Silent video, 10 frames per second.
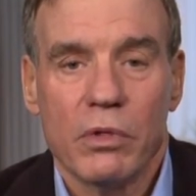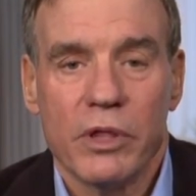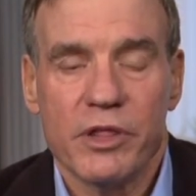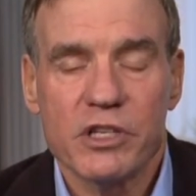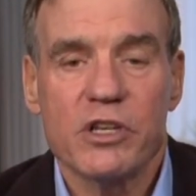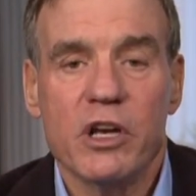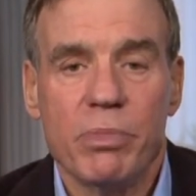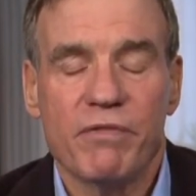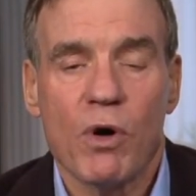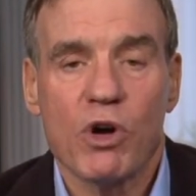that this needed to
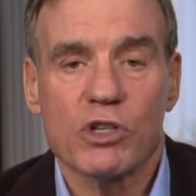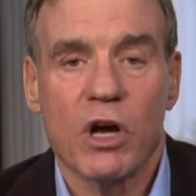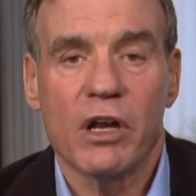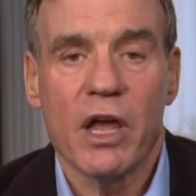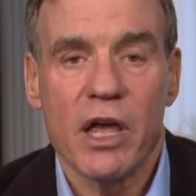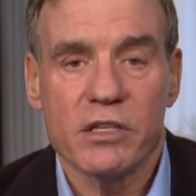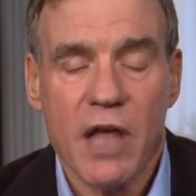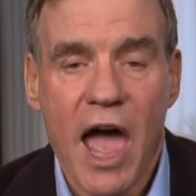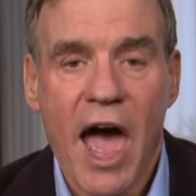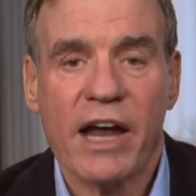be focused on as
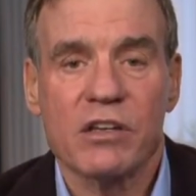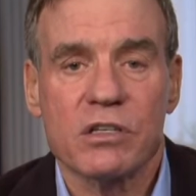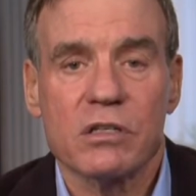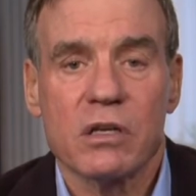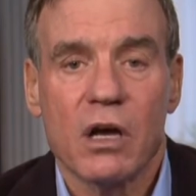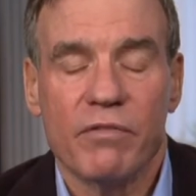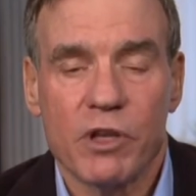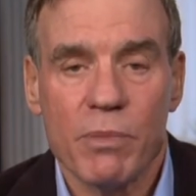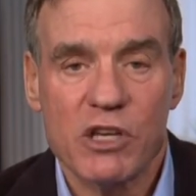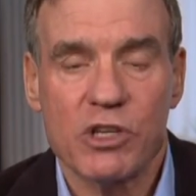acts of
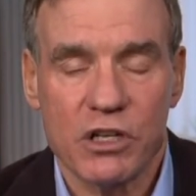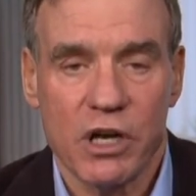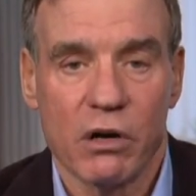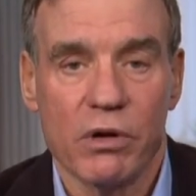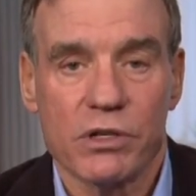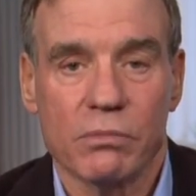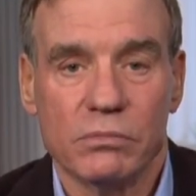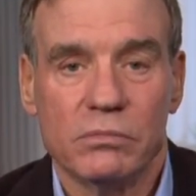domestic terrorism.